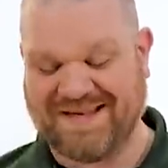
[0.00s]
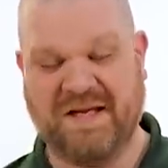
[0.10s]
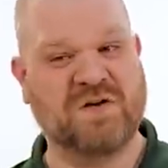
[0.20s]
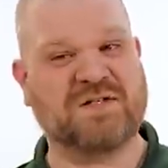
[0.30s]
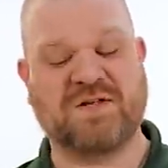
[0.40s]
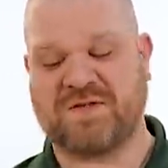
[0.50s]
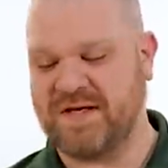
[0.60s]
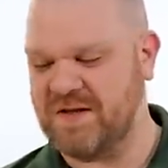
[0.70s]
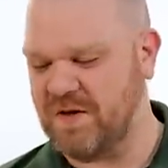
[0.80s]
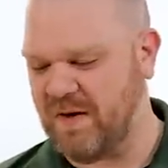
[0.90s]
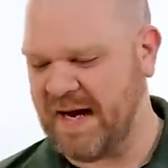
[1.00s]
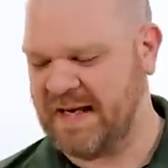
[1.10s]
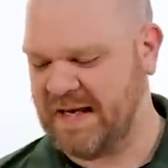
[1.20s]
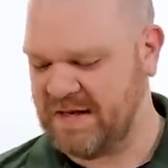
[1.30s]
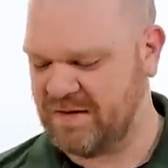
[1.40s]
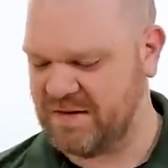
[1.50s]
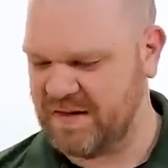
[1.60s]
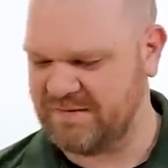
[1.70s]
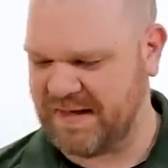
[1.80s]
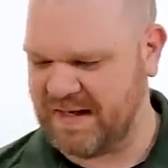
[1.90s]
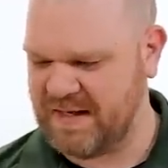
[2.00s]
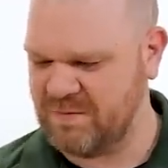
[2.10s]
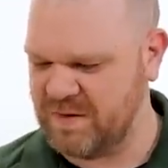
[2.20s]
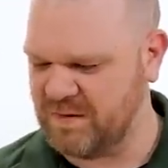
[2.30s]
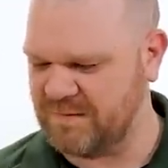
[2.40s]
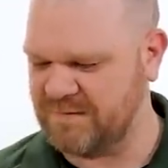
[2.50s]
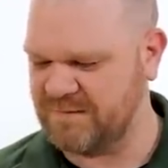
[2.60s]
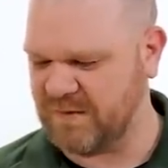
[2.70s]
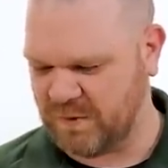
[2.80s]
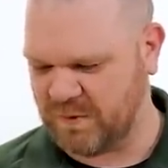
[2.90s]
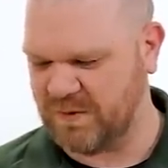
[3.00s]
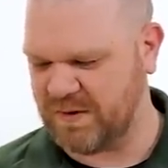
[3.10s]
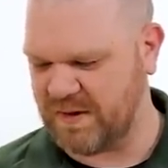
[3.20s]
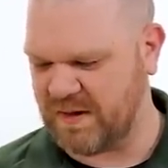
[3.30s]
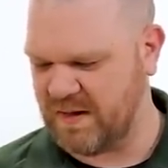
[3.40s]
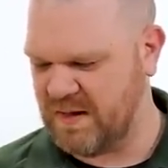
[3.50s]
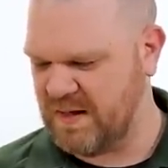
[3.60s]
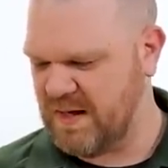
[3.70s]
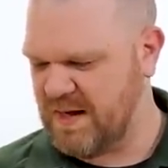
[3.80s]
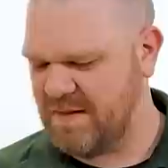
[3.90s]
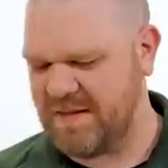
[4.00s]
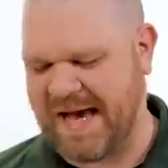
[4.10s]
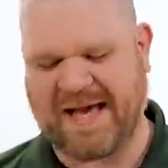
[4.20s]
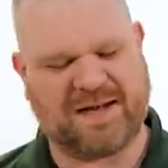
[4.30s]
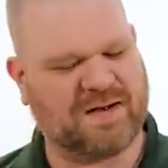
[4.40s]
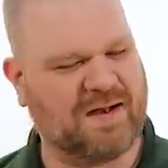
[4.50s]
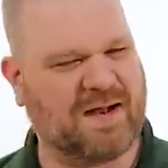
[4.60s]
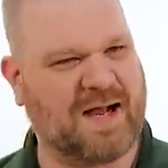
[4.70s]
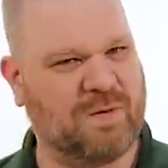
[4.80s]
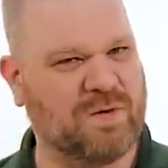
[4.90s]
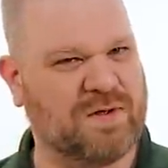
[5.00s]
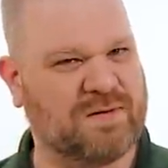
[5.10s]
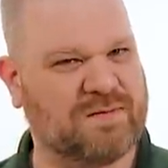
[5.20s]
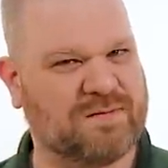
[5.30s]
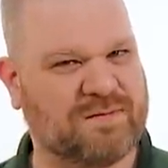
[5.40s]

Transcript: Here's the thing though, I can't think of any real folder that I would